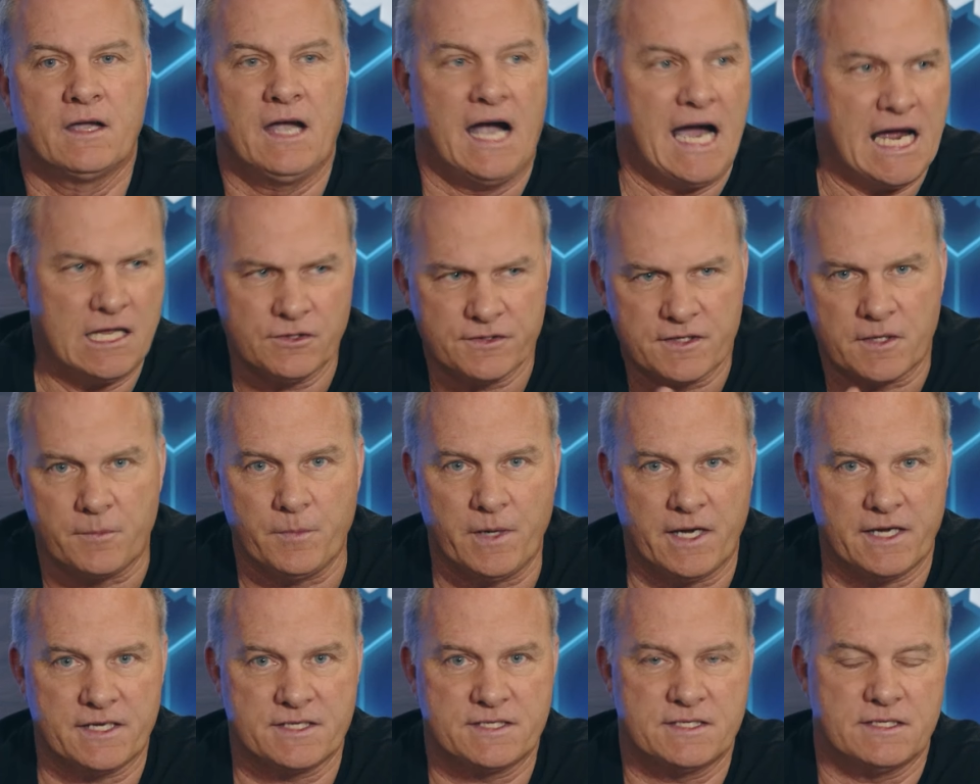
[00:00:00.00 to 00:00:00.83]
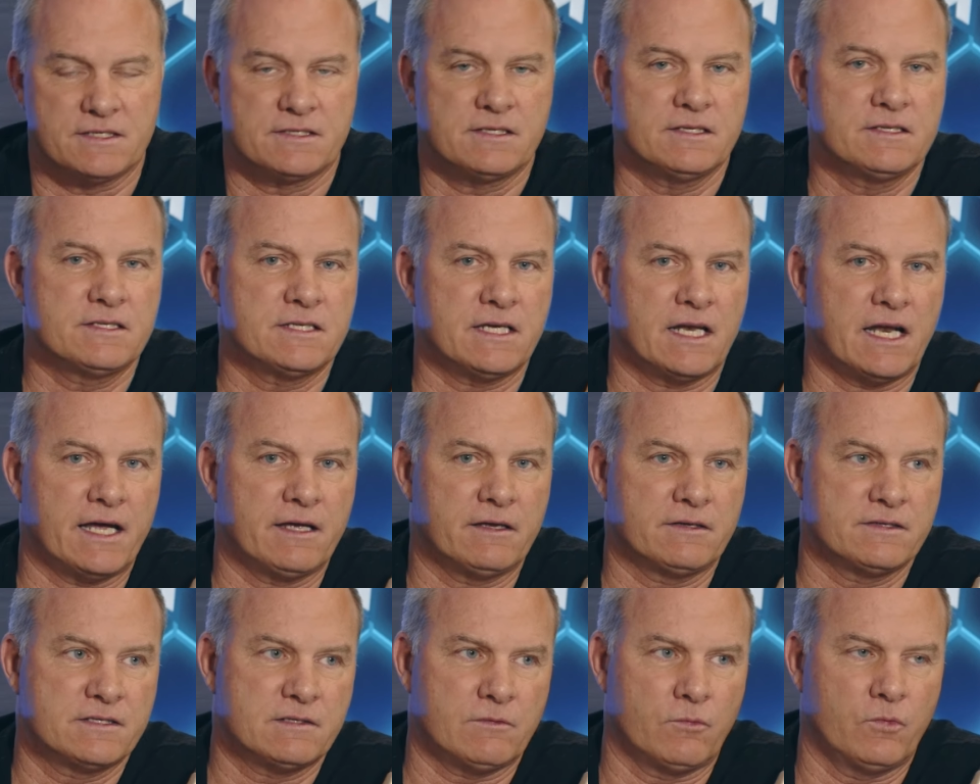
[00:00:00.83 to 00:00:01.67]
I looked at my assistants,
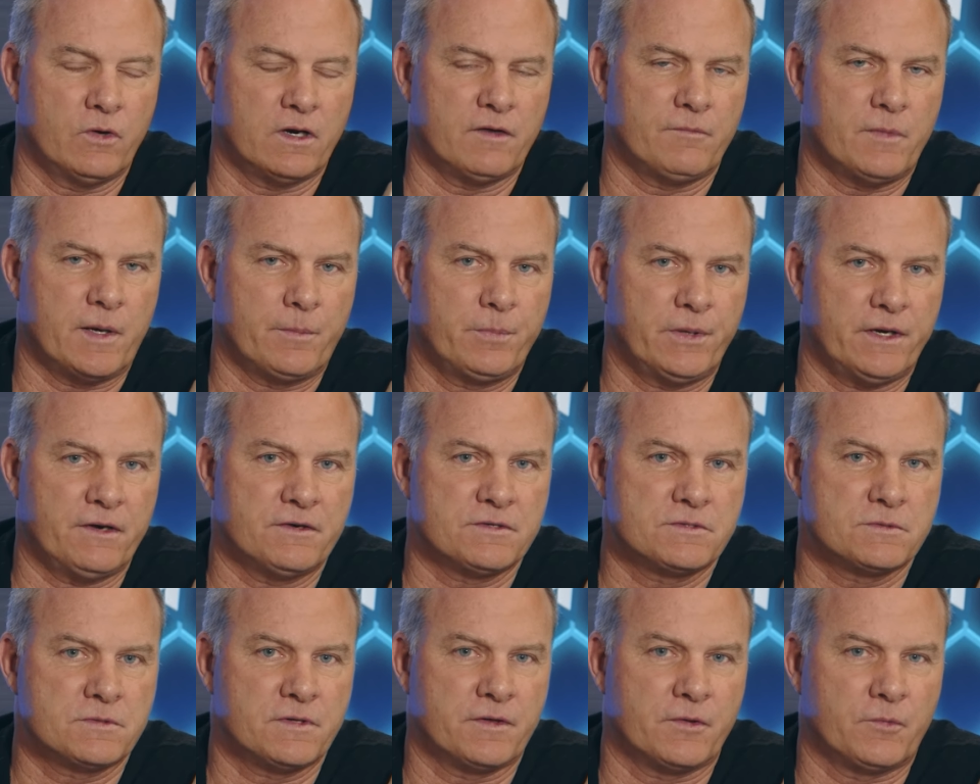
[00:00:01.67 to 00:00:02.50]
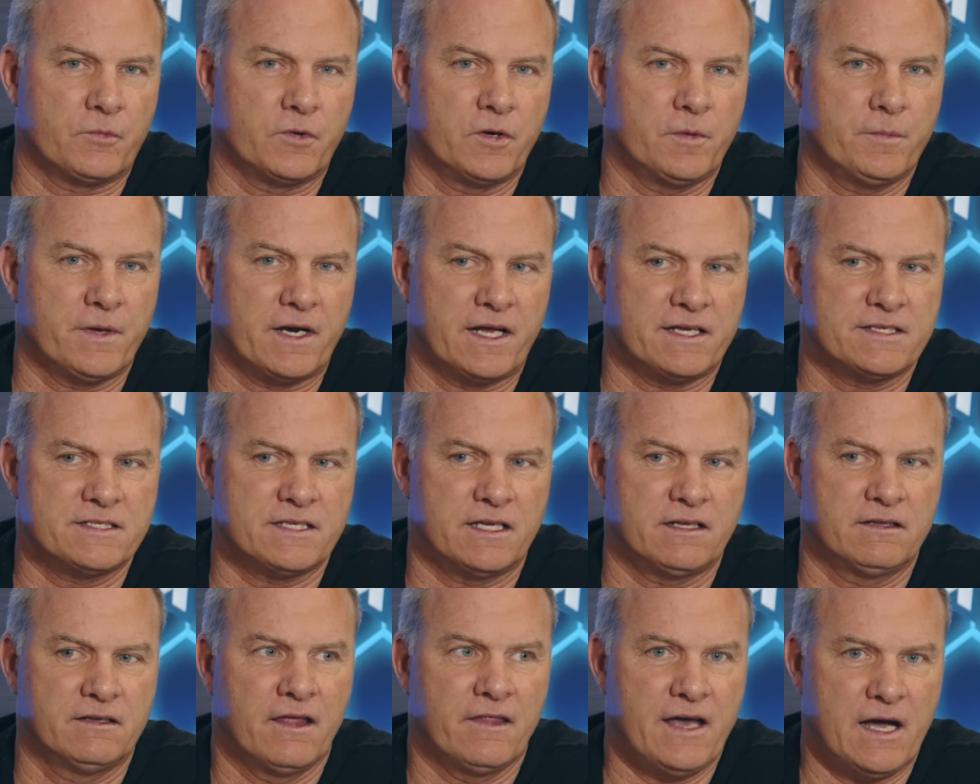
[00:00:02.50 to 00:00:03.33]
and one of my players was in the room, and I
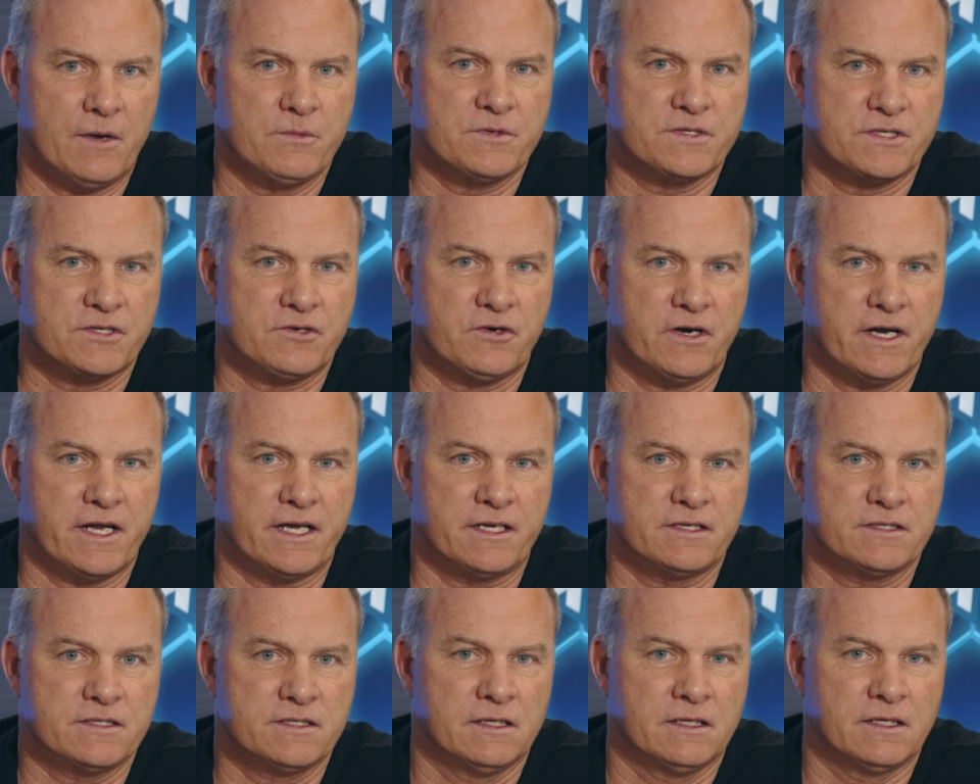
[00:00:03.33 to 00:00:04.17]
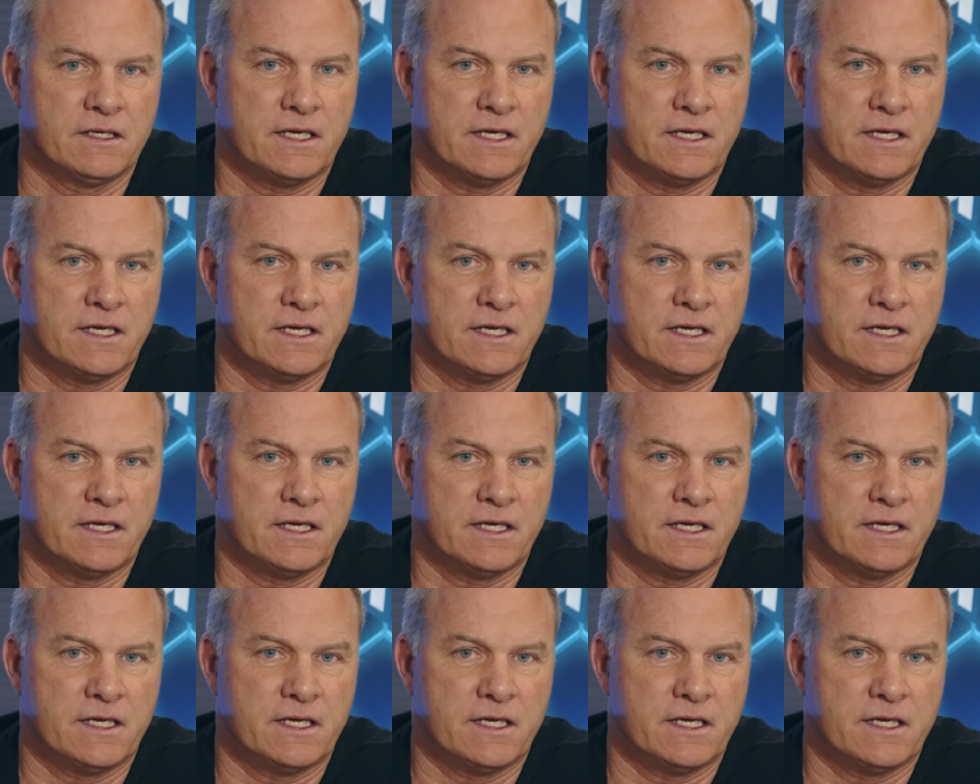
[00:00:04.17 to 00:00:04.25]
said, that was strange.